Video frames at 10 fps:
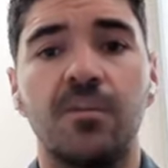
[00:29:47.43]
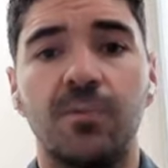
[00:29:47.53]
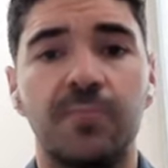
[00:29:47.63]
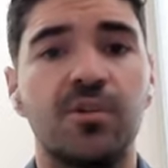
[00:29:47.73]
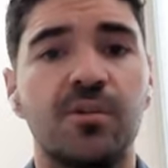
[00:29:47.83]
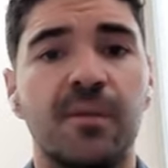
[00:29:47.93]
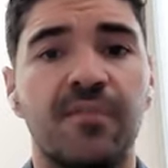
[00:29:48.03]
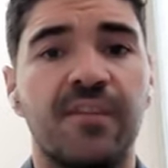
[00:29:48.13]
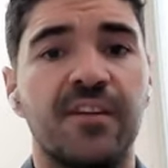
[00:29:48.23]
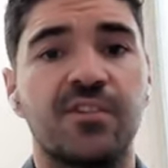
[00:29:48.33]
So when I'm talking
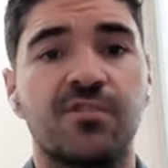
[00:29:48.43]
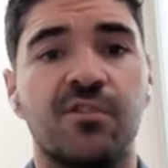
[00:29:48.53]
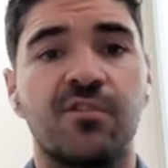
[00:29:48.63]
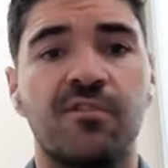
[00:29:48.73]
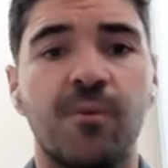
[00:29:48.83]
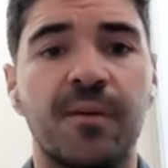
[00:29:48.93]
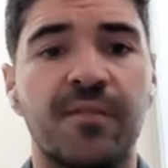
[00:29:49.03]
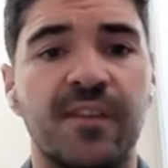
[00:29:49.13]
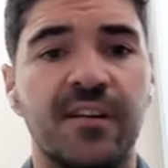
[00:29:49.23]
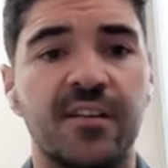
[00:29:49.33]
about fitness or, or
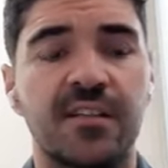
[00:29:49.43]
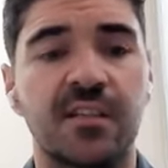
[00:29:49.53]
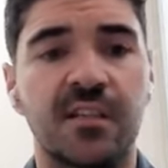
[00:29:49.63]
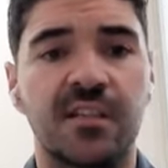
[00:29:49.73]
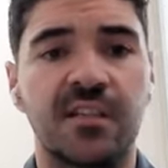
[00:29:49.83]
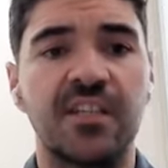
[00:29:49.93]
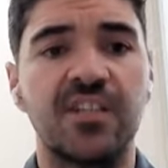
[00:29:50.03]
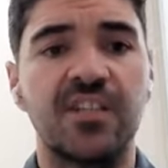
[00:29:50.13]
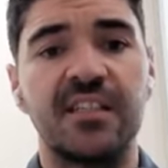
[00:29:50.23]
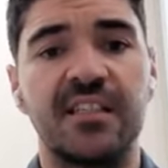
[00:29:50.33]
aerobic fitness,
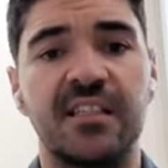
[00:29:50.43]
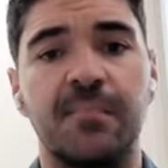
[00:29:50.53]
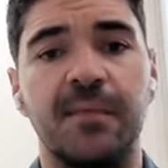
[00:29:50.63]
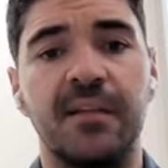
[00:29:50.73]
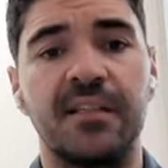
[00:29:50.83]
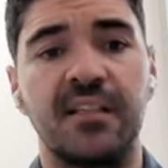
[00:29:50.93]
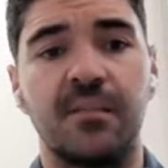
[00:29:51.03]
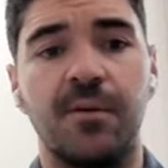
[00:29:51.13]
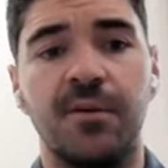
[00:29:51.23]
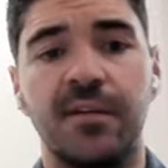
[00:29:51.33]
essentially this is the ability of
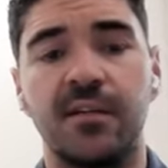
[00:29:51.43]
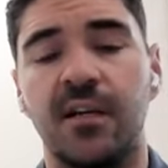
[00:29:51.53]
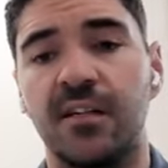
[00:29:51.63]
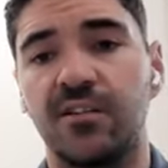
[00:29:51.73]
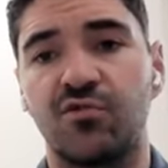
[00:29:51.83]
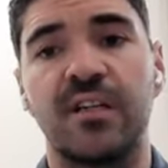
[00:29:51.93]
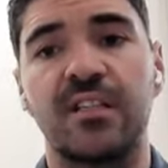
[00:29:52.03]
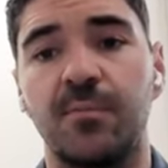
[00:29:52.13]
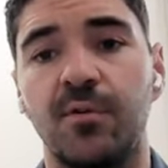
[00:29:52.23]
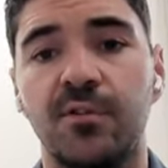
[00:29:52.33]
the body uh, to
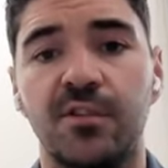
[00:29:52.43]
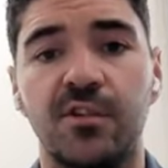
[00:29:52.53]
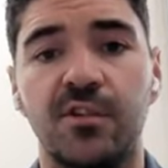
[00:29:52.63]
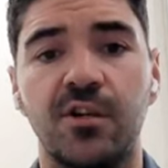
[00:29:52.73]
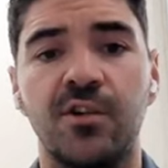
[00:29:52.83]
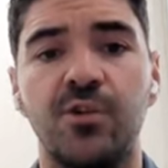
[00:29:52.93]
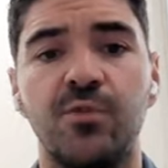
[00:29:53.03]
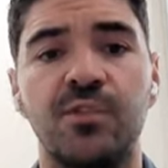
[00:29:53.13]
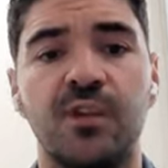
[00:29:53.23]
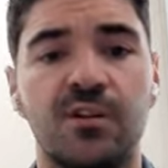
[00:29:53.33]
transport and, and
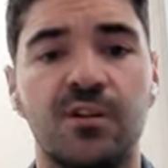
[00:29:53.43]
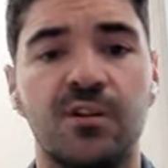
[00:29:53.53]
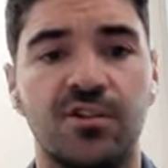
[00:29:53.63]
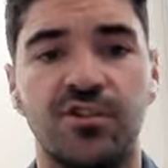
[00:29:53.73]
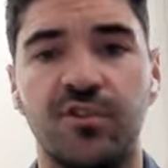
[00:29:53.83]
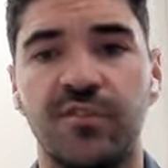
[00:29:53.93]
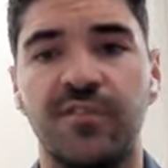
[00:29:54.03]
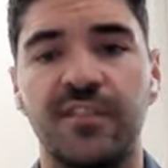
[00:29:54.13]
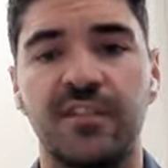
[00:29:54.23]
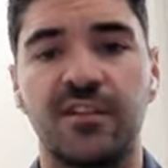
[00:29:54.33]
use oxygen
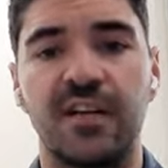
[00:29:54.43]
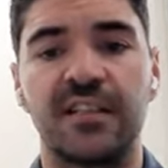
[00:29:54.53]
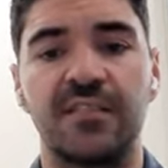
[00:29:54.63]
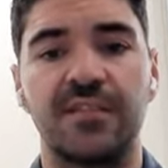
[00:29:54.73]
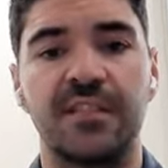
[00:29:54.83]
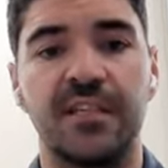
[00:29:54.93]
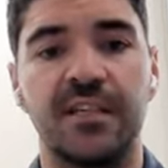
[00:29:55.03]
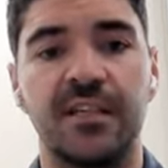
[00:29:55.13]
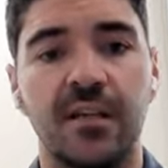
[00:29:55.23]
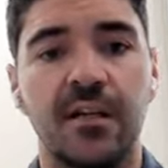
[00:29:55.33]
during physical
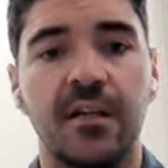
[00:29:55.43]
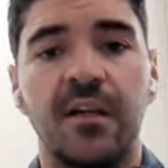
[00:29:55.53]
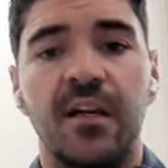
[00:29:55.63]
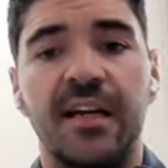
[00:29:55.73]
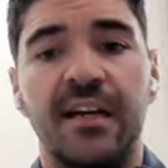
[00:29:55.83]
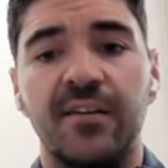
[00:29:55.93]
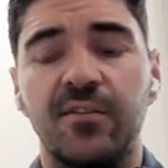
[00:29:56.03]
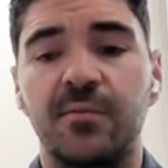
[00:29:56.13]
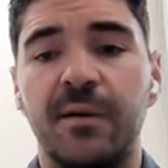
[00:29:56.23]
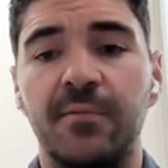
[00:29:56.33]
activity again, in
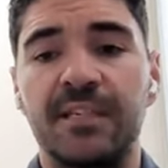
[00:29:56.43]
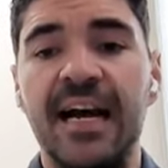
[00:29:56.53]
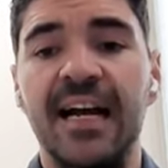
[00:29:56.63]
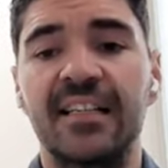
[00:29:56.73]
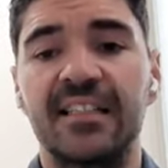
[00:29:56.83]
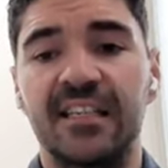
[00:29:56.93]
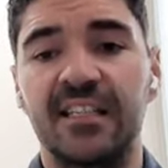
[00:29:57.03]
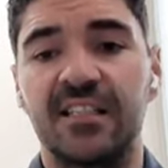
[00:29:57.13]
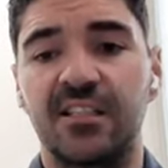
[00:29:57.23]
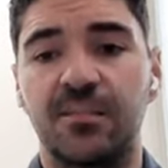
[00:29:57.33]
order to be able to
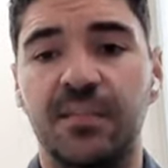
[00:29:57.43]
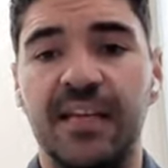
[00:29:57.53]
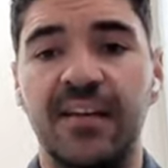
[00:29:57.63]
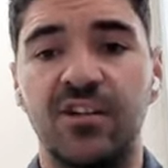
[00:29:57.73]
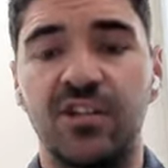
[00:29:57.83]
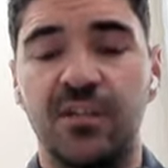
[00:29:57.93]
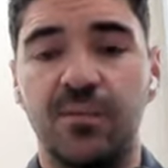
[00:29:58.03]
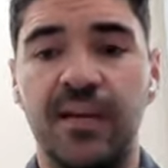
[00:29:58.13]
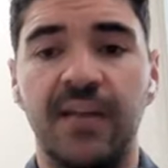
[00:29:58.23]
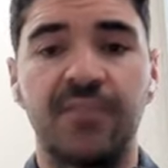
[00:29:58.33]
access some of the energy
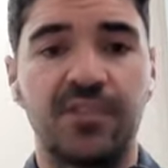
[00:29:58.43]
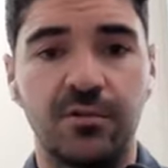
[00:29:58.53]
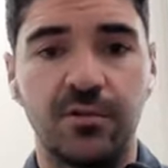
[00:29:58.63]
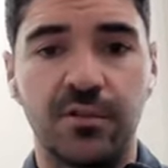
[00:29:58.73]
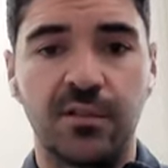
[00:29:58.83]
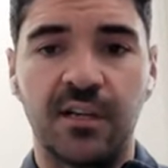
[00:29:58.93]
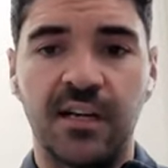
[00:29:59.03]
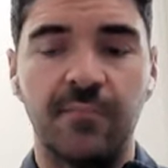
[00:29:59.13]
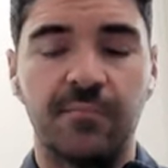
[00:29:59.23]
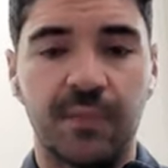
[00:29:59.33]
that we have stored,
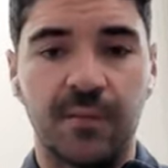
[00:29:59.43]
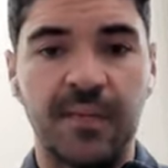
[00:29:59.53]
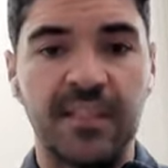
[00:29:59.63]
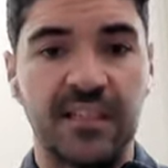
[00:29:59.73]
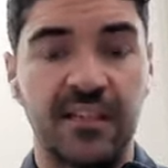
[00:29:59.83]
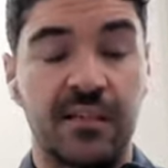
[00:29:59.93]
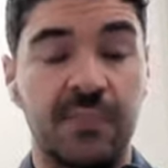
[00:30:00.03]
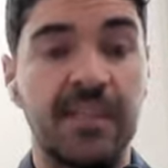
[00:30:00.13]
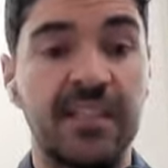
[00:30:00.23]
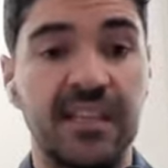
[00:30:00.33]
um,
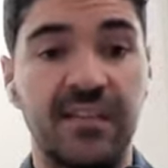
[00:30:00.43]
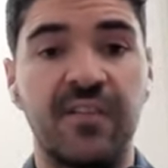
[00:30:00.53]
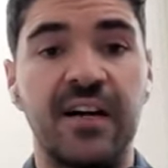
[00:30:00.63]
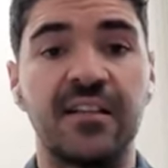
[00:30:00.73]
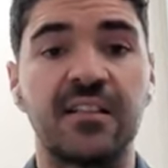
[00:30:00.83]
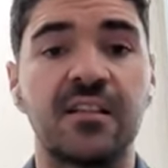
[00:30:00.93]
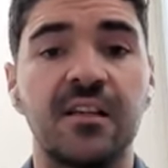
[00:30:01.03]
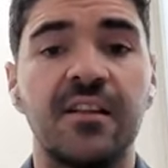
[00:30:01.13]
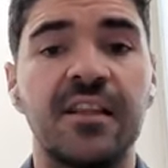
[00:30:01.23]
basically, basically in fat,